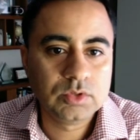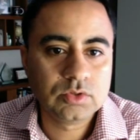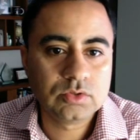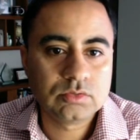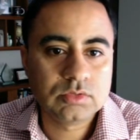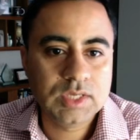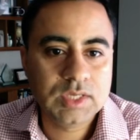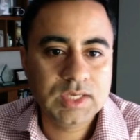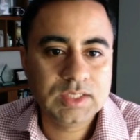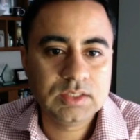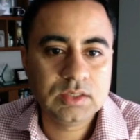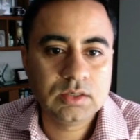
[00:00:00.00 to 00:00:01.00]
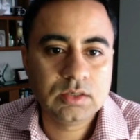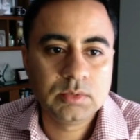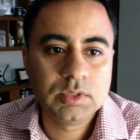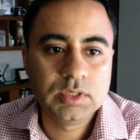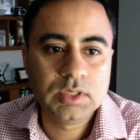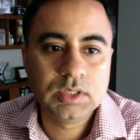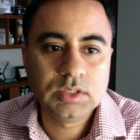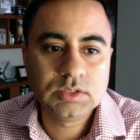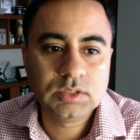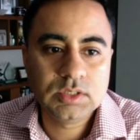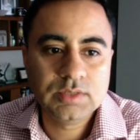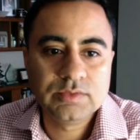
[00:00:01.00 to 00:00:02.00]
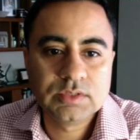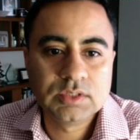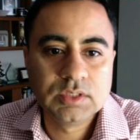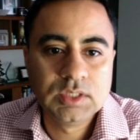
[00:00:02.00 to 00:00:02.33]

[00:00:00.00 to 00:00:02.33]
three 8TB hard drives.